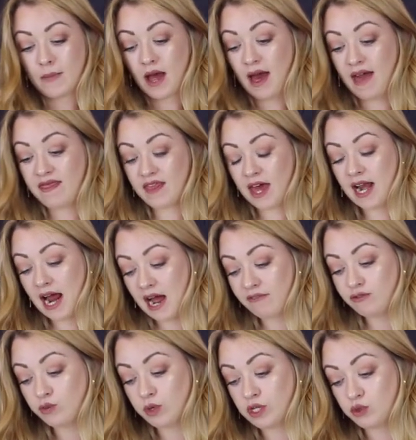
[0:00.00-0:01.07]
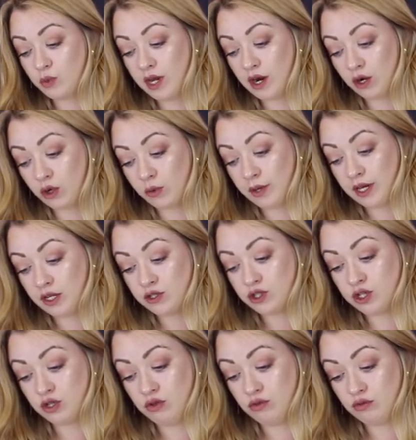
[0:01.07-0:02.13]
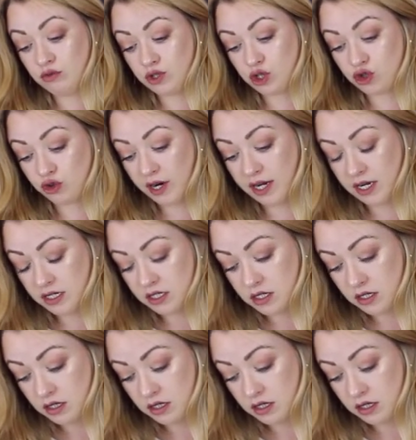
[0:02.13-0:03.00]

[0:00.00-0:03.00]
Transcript: and then afterwards we are going to strain it.